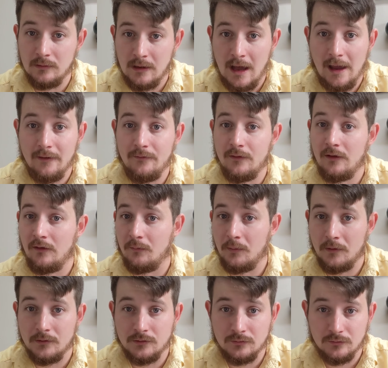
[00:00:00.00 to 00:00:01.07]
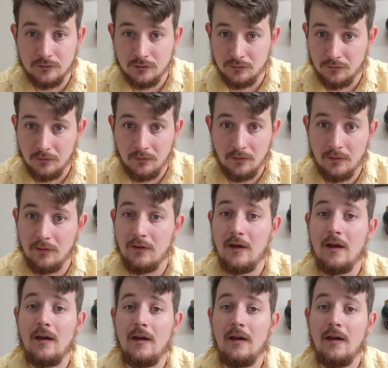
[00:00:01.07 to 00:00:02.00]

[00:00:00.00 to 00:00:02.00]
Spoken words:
life and the spiritual truth